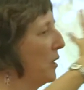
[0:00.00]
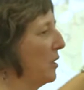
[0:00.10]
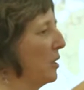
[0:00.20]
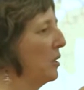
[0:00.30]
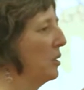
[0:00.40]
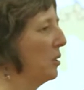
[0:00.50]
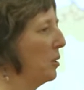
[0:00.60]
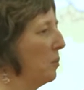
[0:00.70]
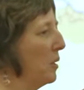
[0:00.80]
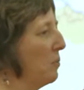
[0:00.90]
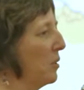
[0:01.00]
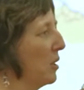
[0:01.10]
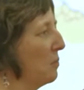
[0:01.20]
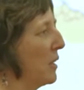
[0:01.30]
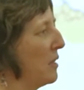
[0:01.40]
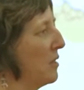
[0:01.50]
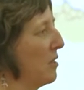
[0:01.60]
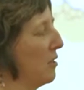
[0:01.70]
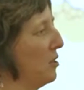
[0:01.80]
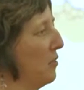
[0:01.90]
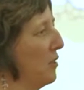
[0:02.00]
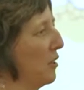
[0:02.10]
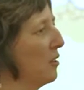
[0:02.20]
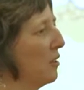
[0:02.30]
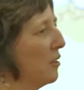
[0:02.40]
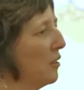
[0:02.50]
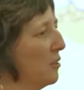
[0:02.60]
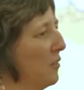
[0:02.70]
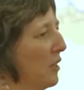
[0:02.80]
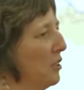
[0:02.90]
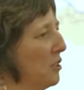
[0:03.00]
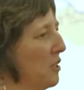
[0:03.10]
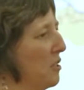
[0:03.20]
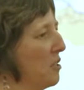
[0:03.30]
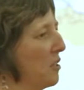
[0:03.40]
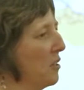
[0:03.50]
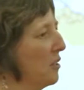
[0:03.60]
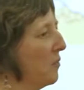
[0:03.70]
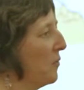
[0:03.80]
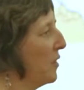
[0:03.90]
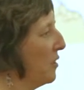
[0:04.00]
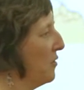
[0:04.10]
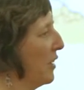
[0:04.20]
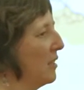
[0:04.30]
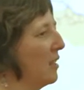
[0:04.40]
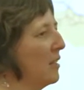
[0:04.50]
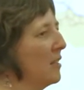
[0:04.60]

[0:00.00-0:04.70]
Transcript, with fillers: where people are practicing shifting cultivation still, you find that